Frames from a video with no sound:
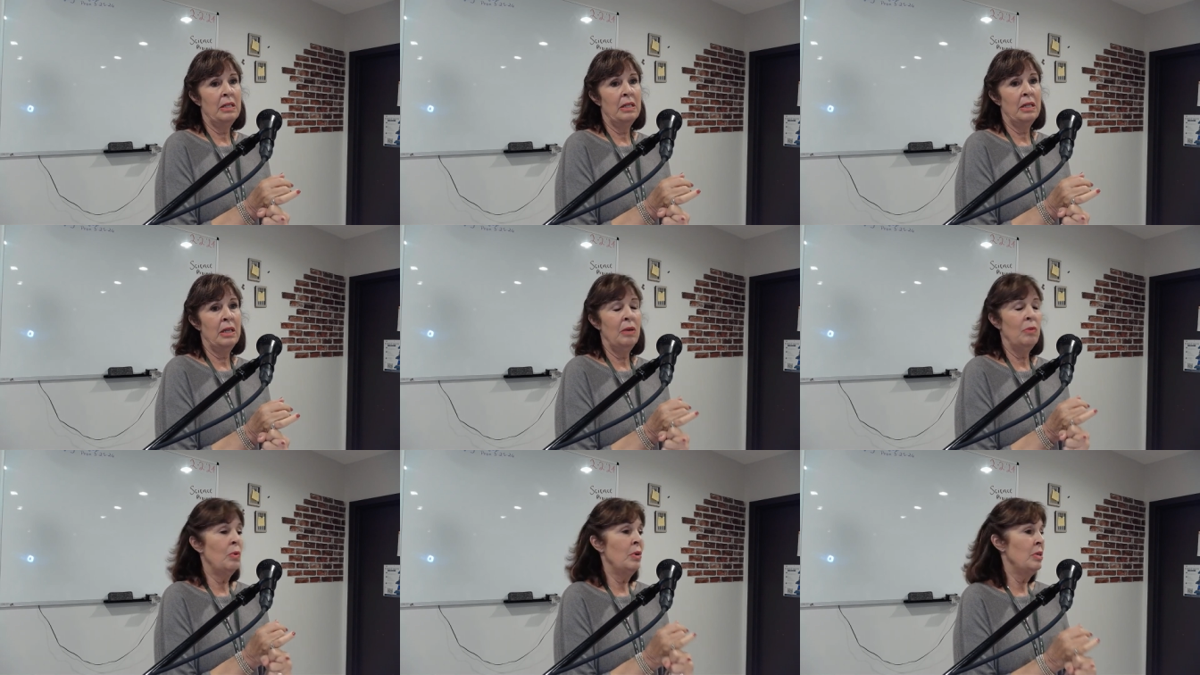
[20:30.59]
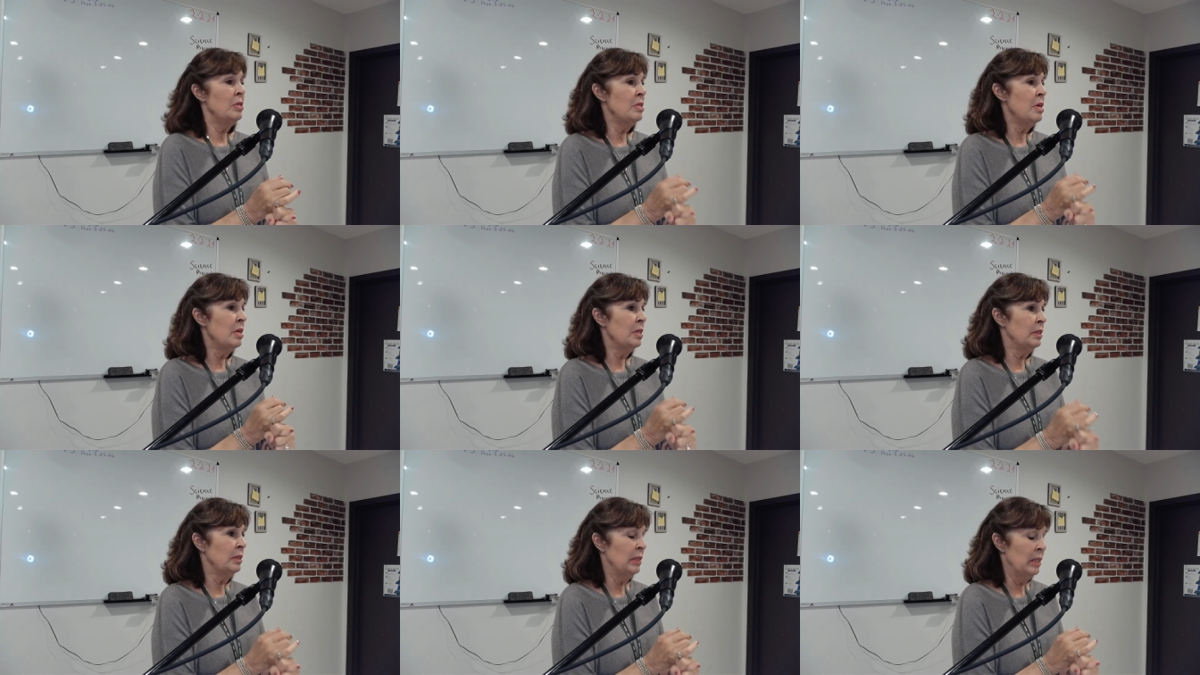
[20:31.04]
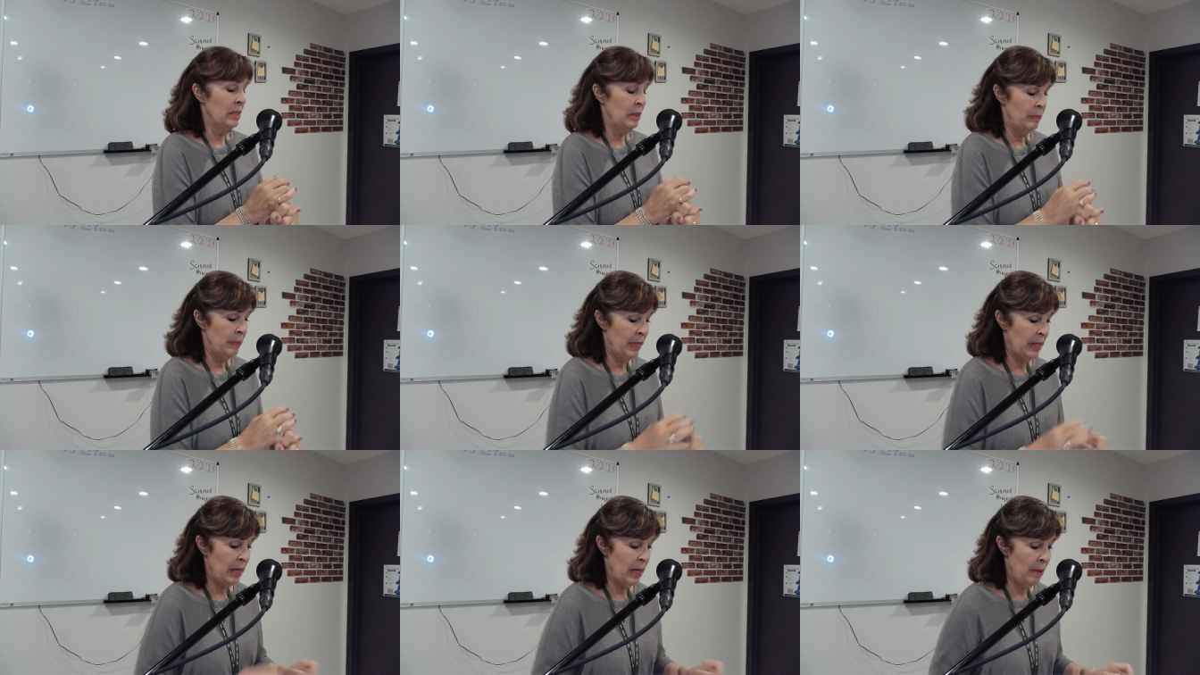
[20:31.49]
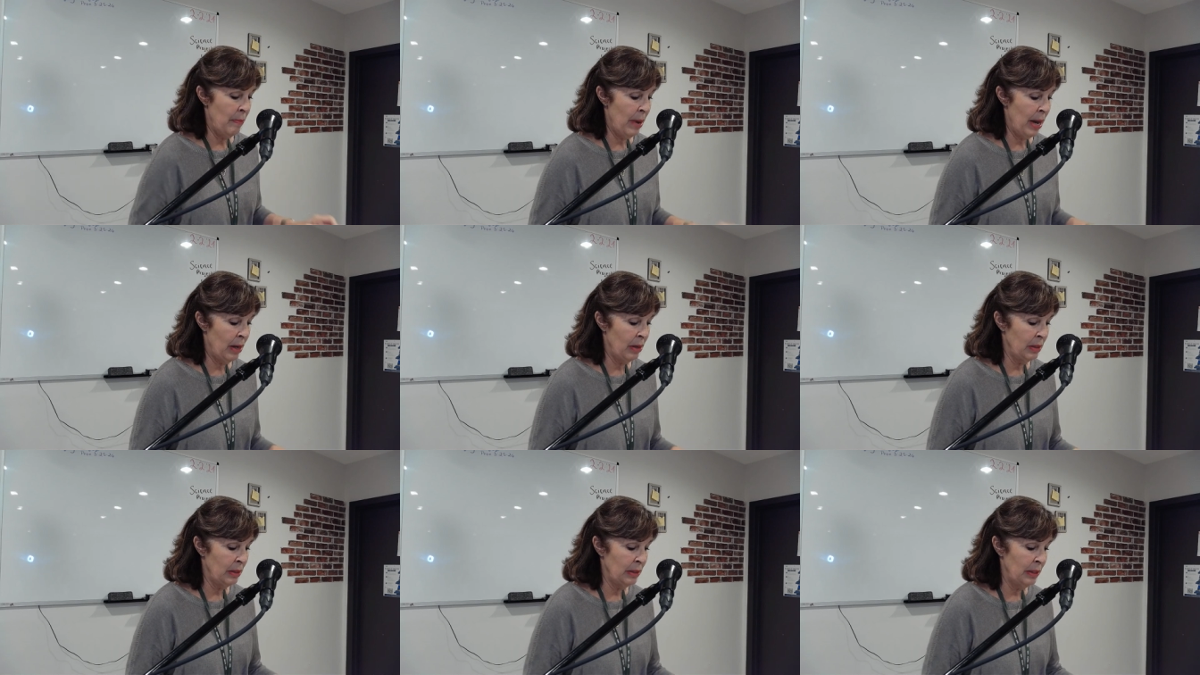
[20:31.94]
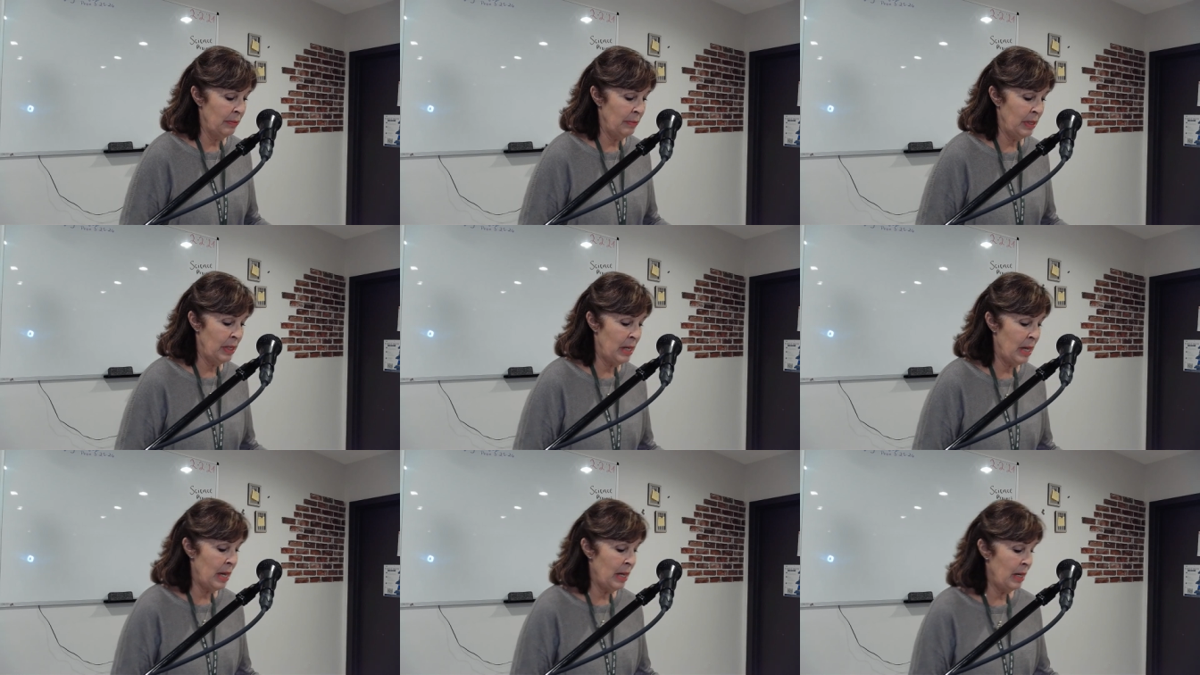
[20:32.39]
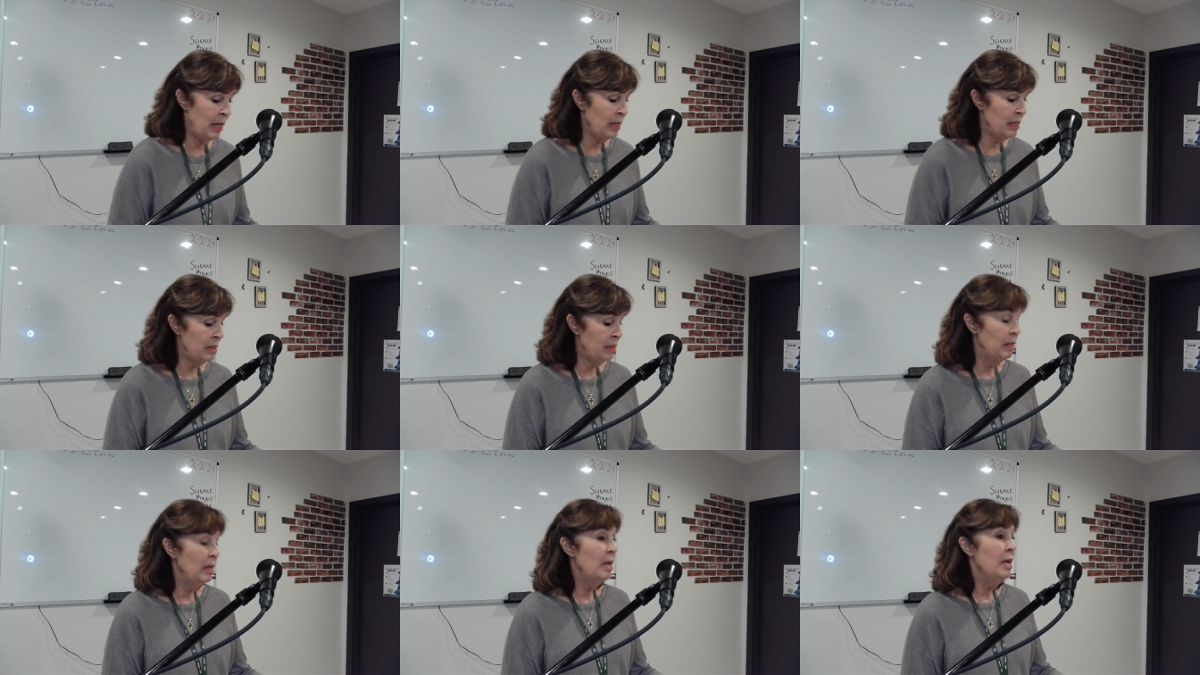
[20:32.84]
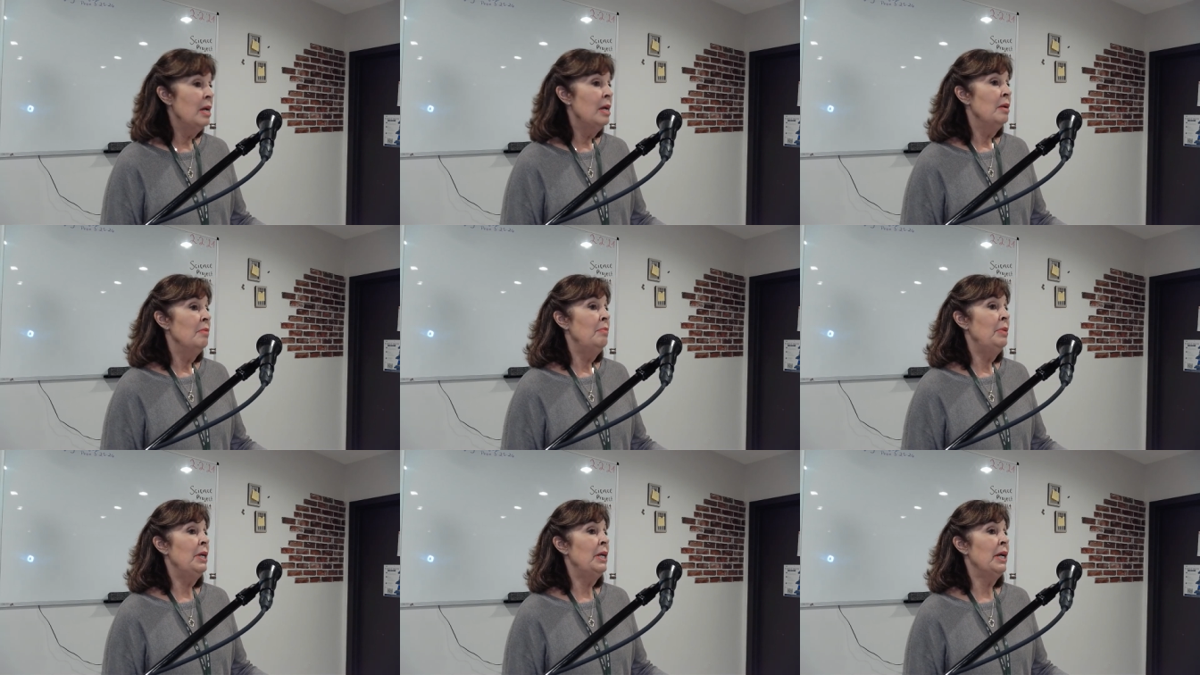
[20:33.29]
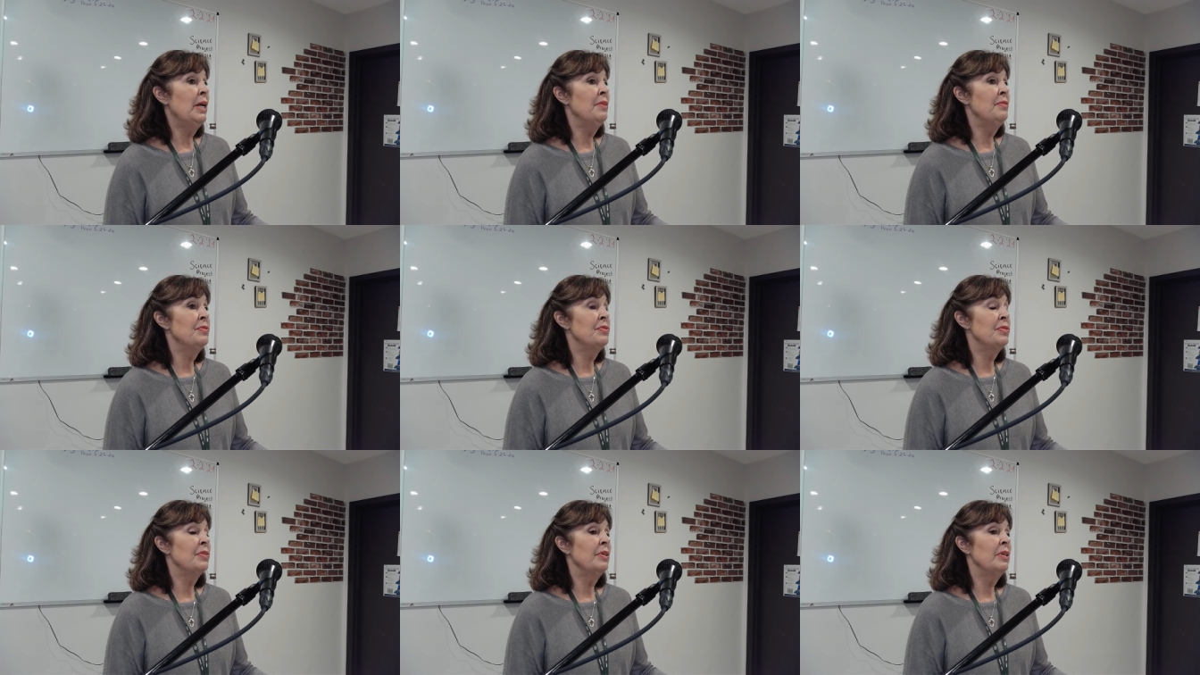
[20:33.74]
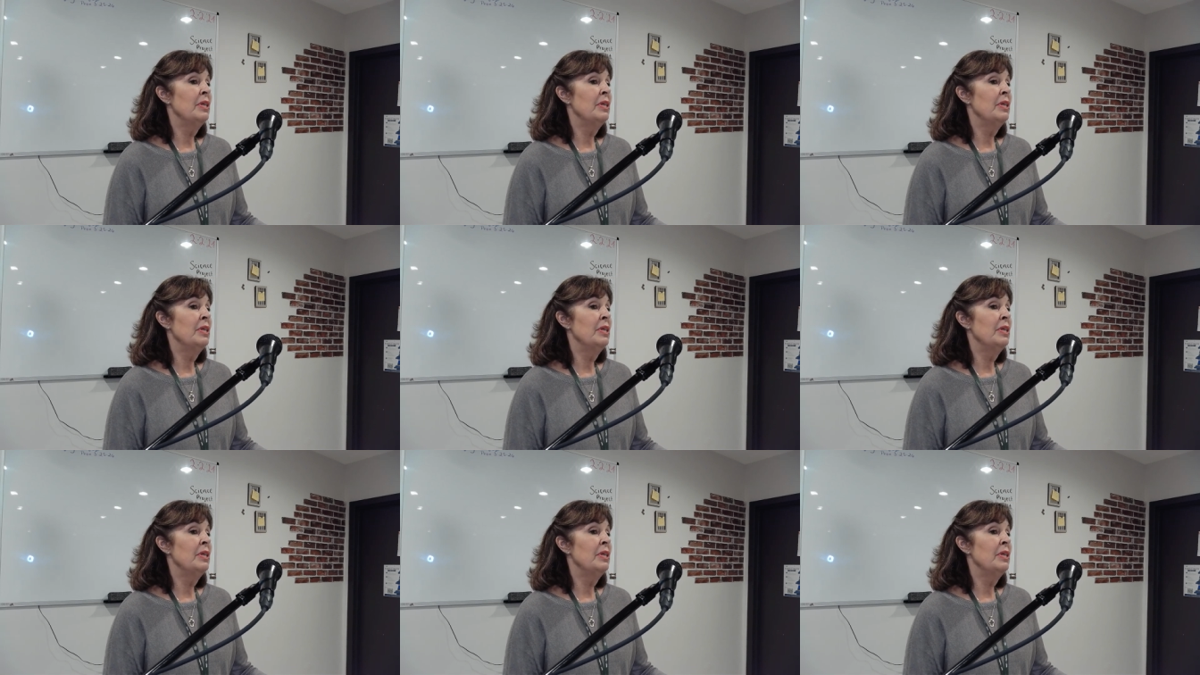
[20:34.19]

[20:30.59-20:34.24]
And I want to talk a little bit about eliminating because